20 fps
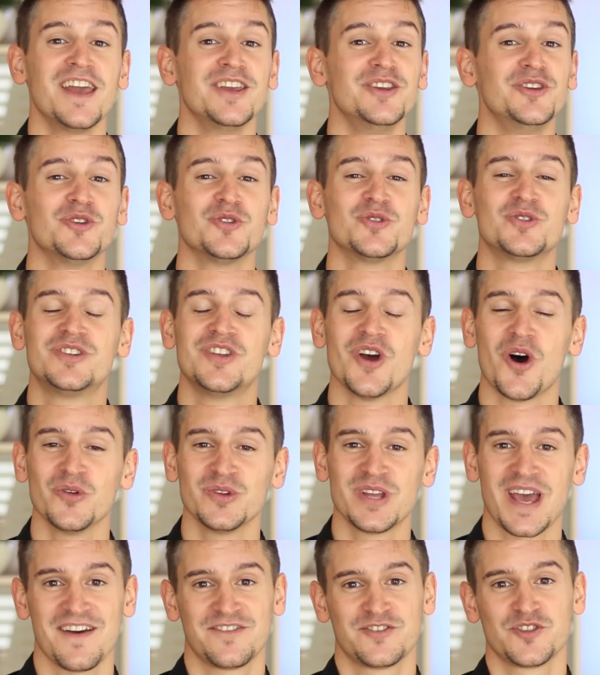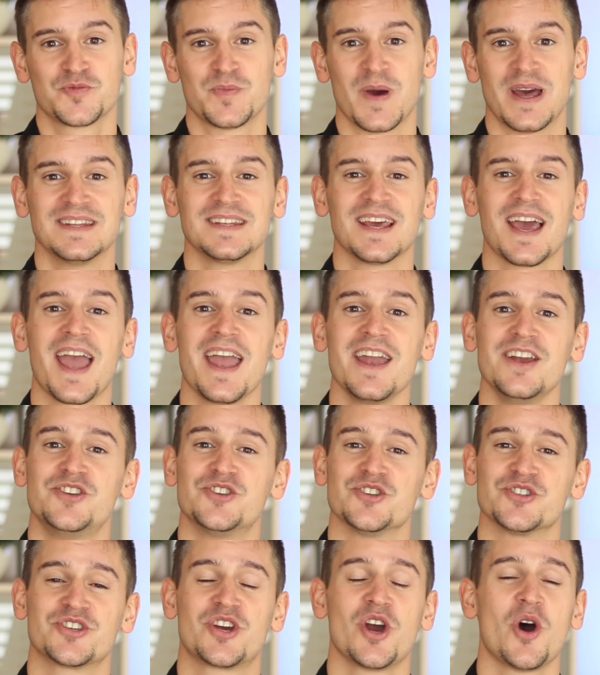You don't have to spend
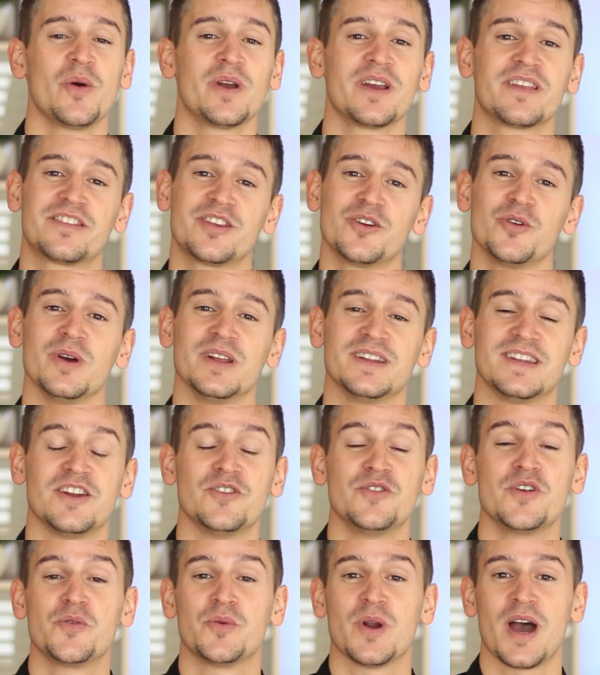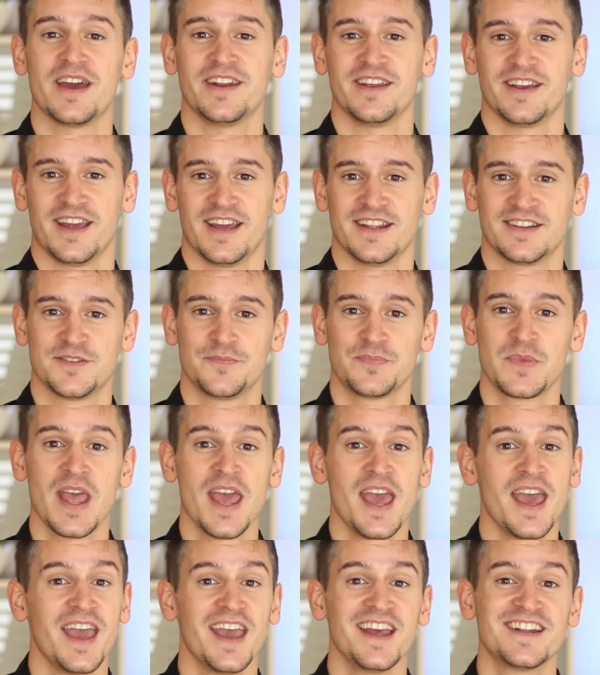ages going through it and rewriting it.
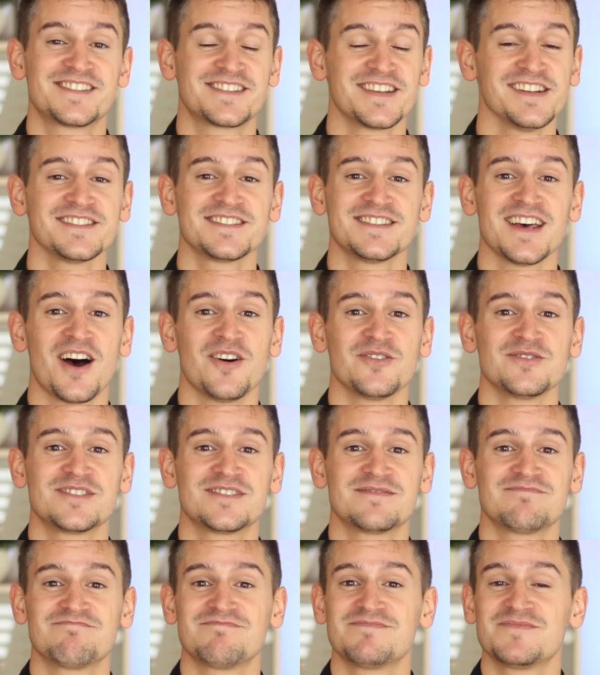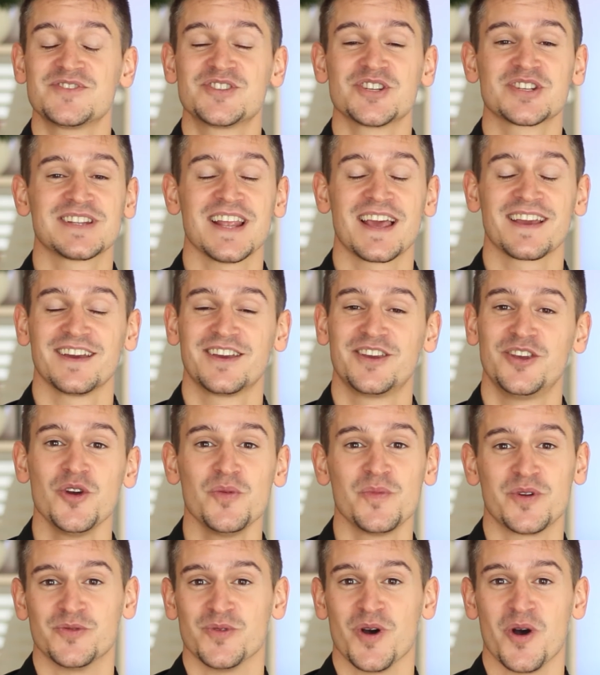It still sounds just like a
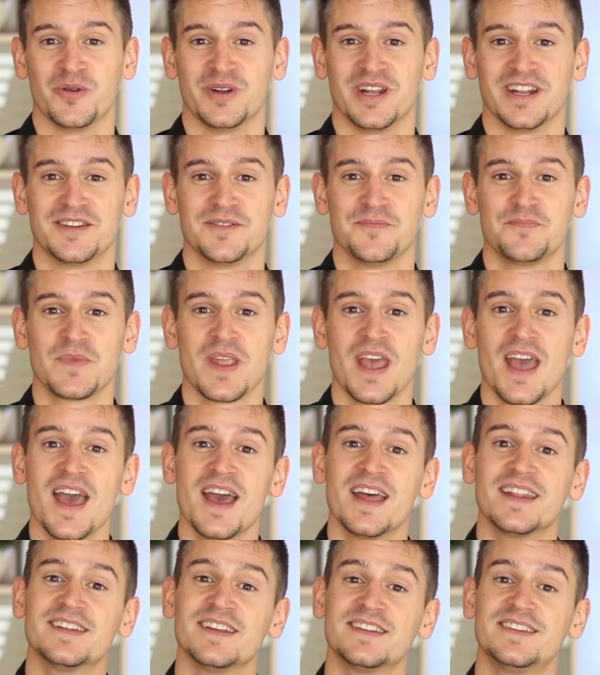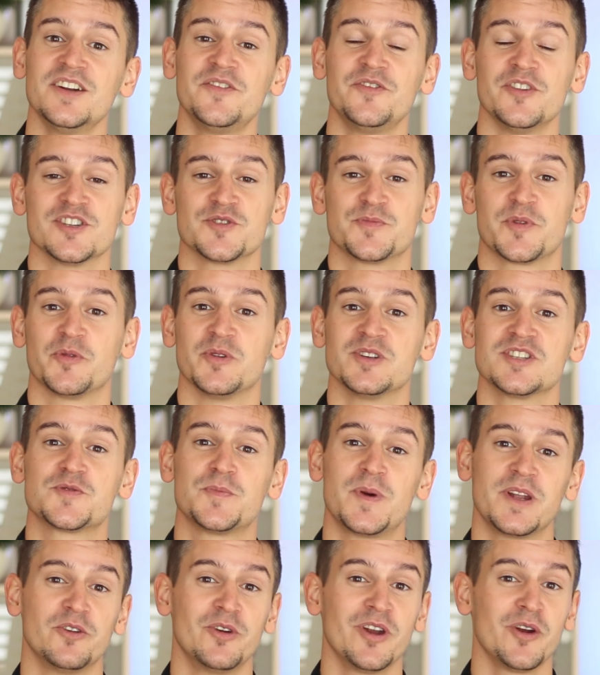human wrote it. The difference between
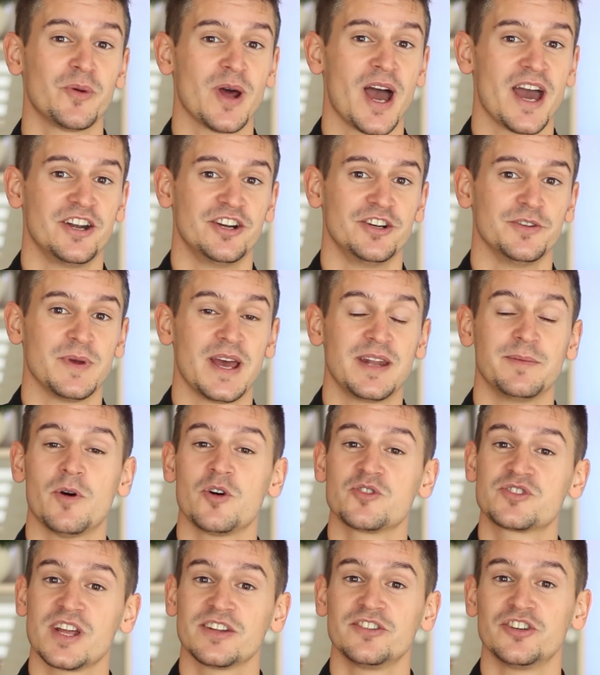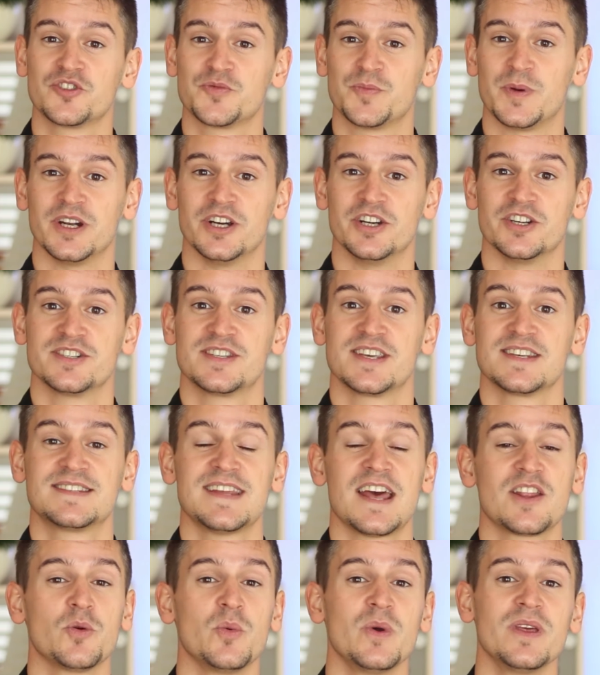Spin Rewriter and most other spinners is
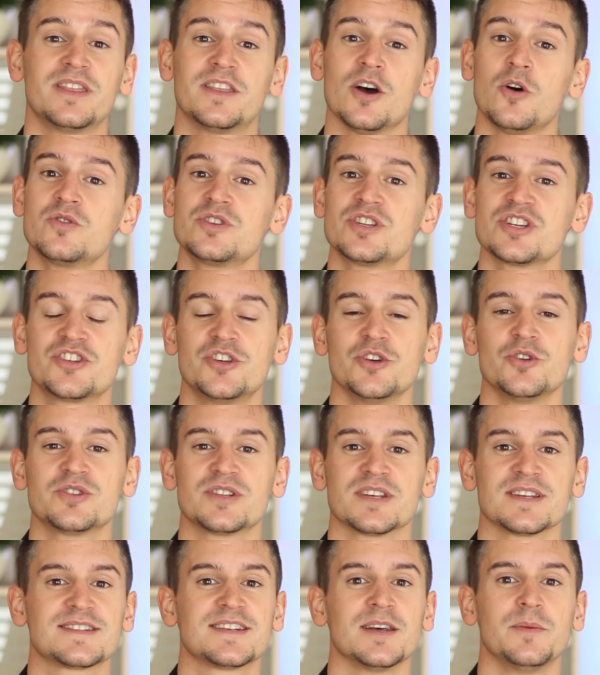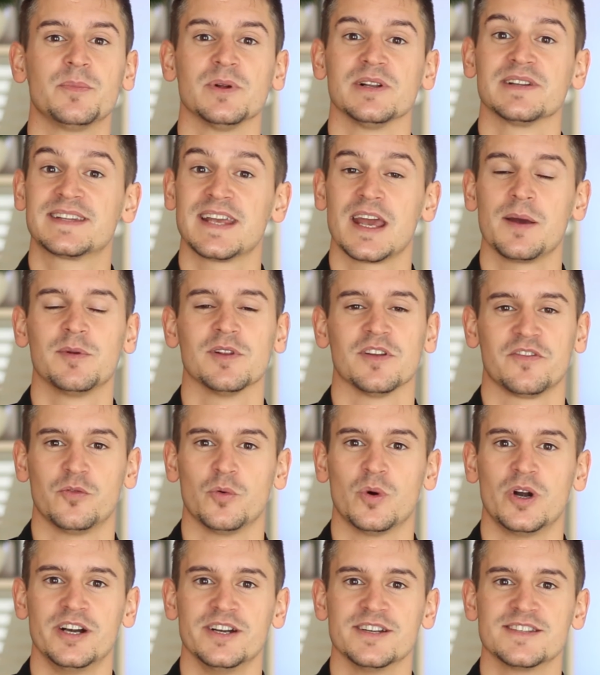that we don't just use a simple table of
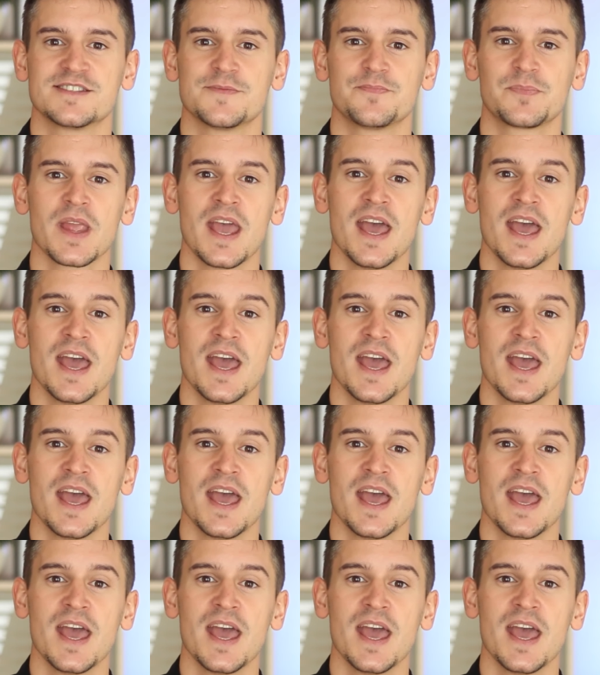words.